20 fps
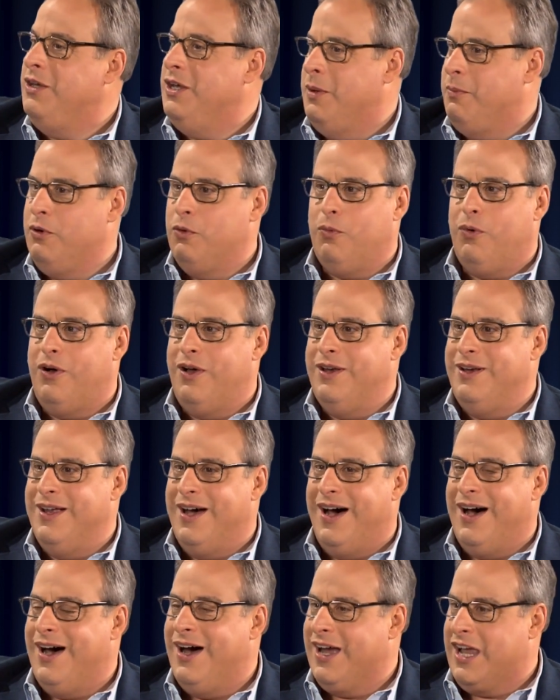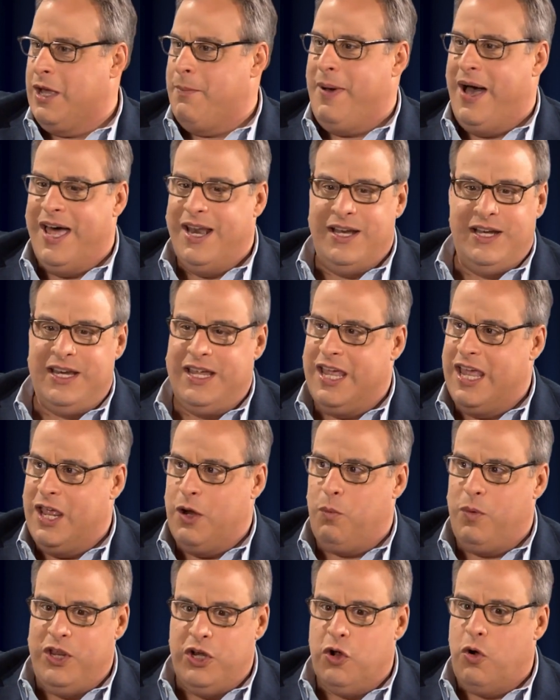number one commodity,
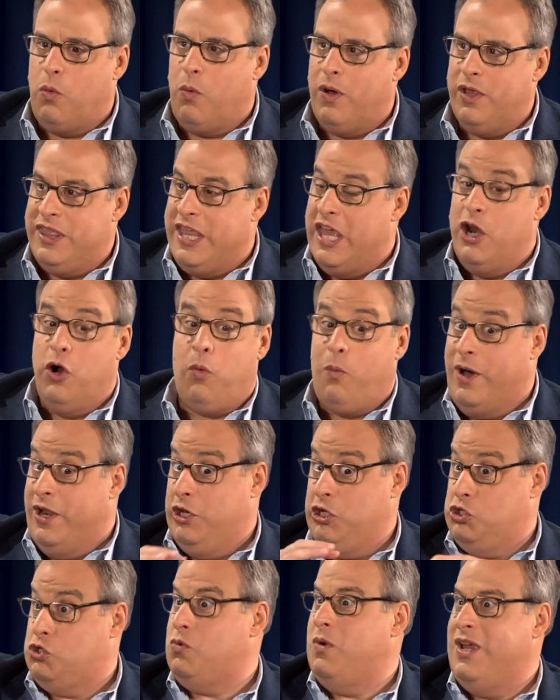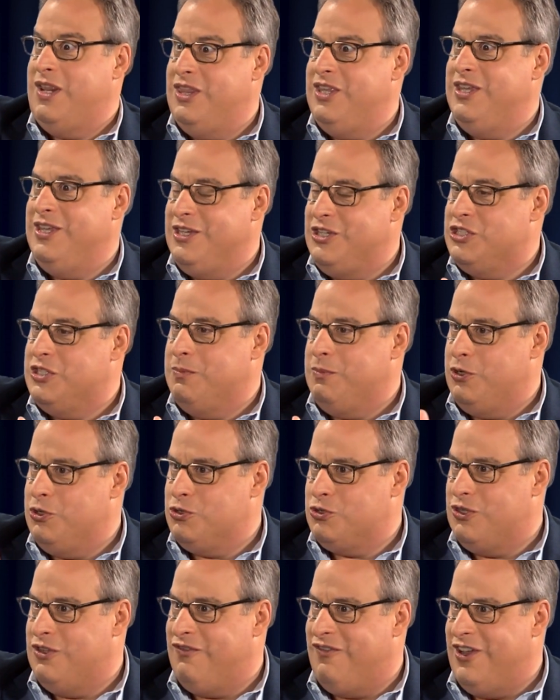and they don't want to train the
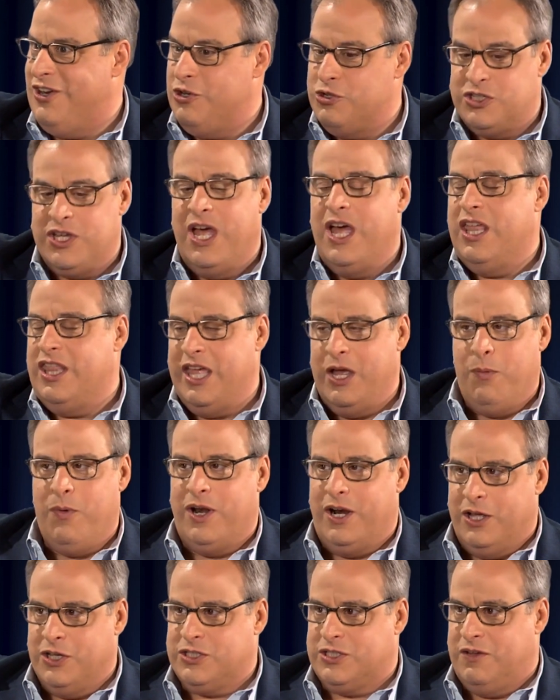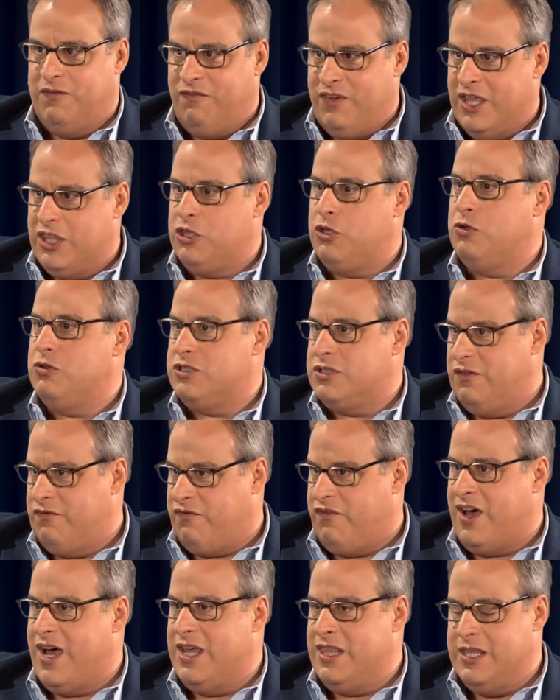exhibitors or the vendors. They want us to vet those and
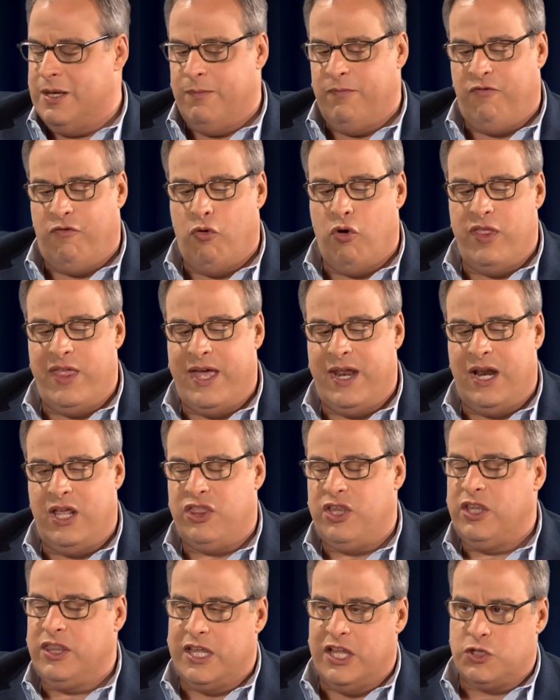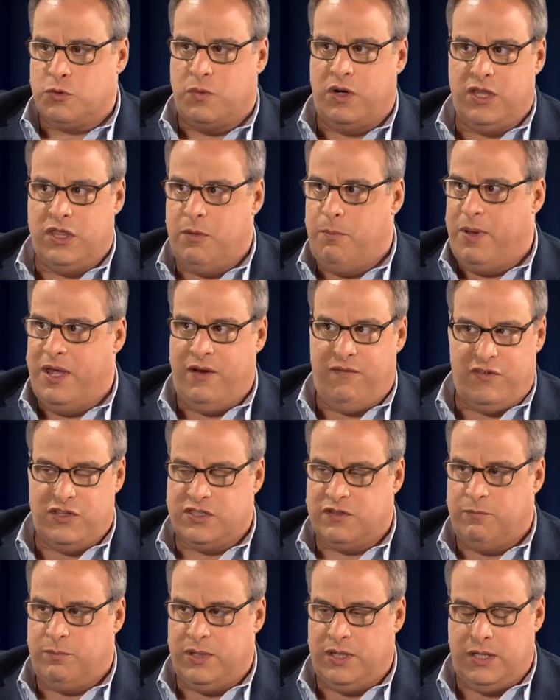find them for that. And I think that's one of the
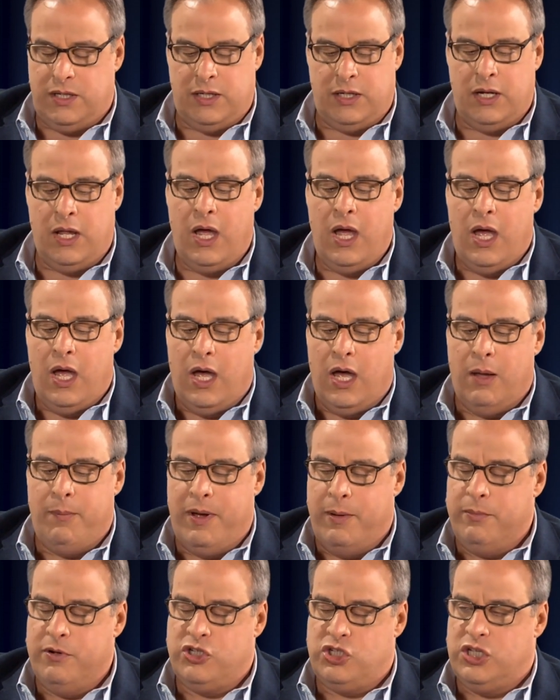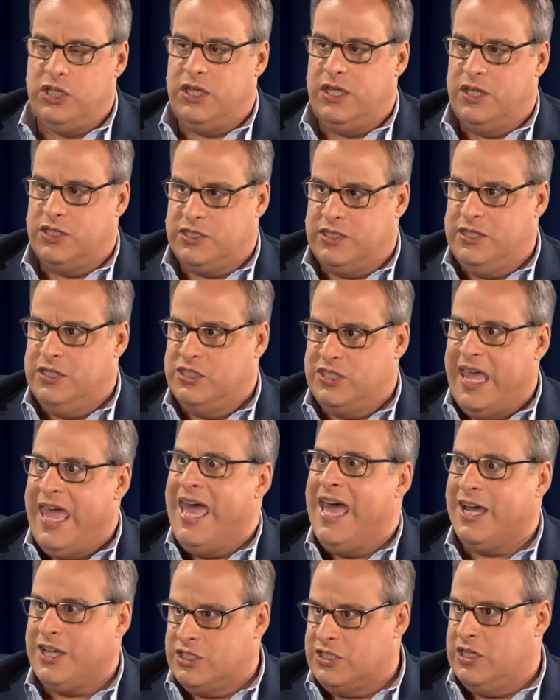benefits of being a member of GKIC is
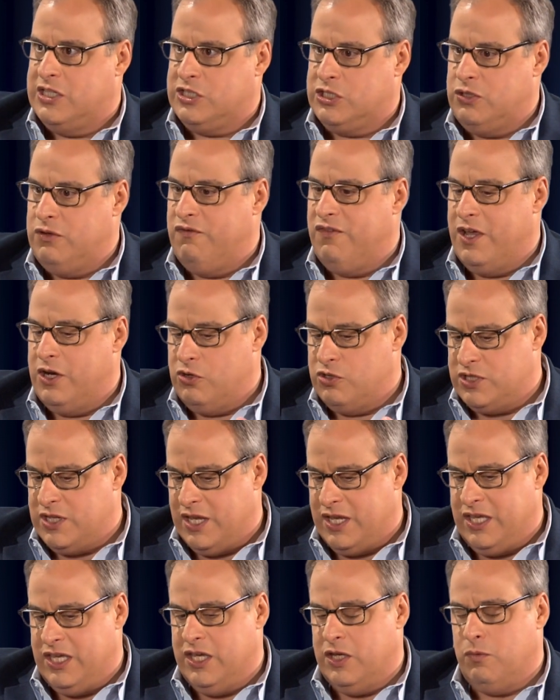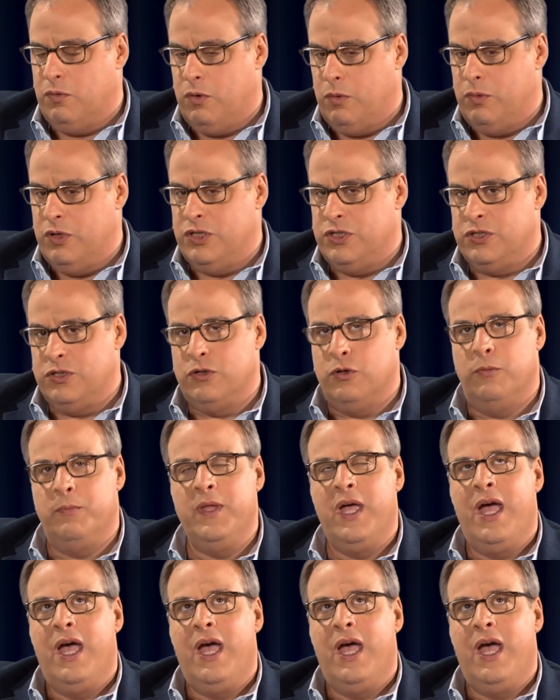access to vendors that get what we do.